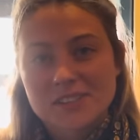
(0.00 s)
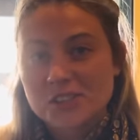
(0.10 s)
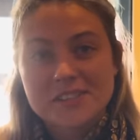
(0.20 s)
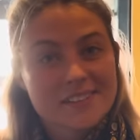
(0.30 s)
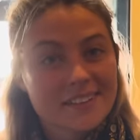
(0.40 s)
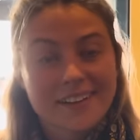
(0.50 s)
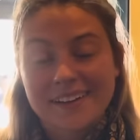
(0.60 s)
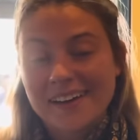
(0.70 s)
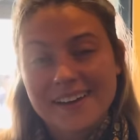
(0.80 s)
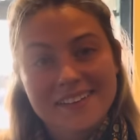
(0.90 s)
Just,
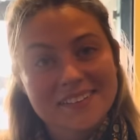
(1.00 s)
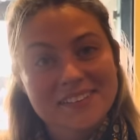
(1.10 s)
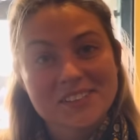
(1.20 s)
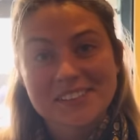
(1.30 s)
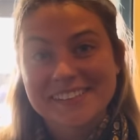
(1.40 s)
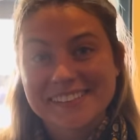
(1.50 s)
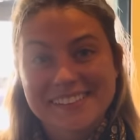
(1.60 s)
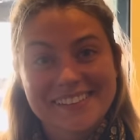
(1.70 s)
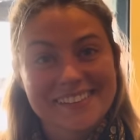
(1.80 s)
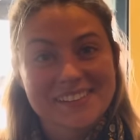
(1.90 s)

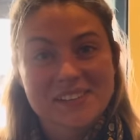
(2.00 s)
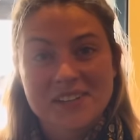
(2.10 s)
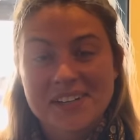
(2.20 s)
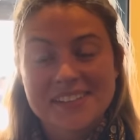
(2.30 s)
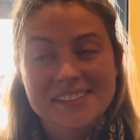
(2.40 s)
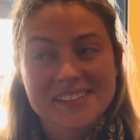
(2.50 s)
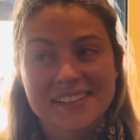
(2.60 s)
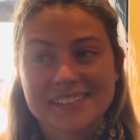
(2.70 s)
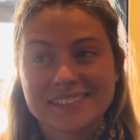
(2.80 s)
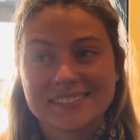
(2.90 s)
authentically, no? Trust
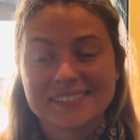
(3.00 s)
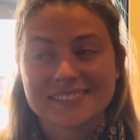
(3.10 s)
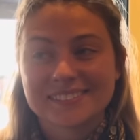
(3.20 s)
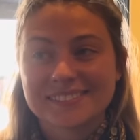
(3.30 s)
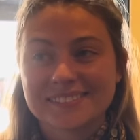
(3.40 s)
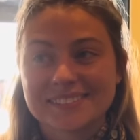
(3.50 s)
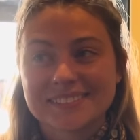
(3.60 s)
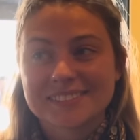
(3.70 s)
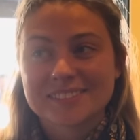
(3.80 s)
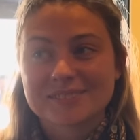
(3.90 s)
and
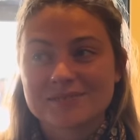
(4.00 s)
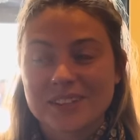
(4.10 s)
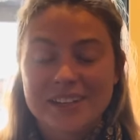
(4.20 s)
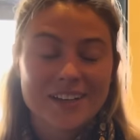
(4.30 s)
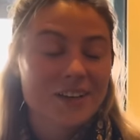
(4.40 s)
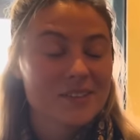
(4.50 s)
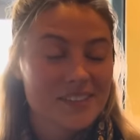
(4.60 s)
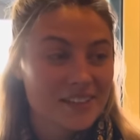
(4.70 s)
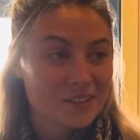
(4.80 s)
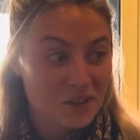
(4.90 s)
if I need to go
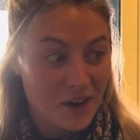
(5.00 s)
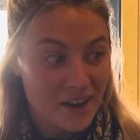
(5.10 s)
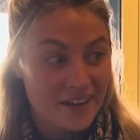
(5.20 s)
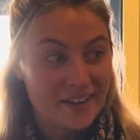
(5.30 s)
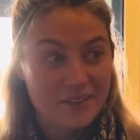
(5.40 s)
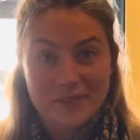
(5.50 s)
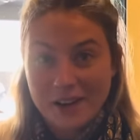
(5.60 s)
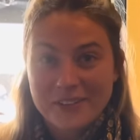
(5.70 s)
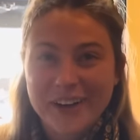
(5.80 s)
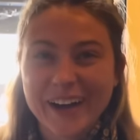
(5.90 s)
sit and cry or
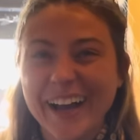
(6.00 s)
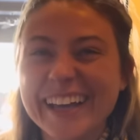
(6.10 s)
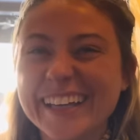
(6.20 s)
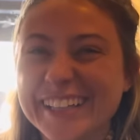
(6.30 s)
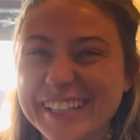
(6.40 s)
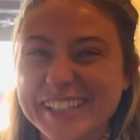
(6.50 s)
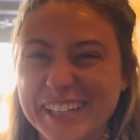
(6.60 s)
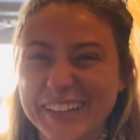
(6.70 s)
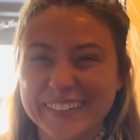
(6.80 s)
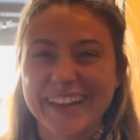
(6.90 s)
whatever I need to
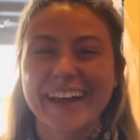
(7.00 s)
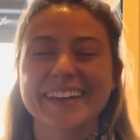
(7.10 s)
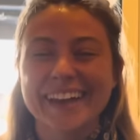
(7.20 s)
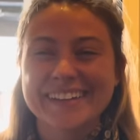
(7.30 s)
do, like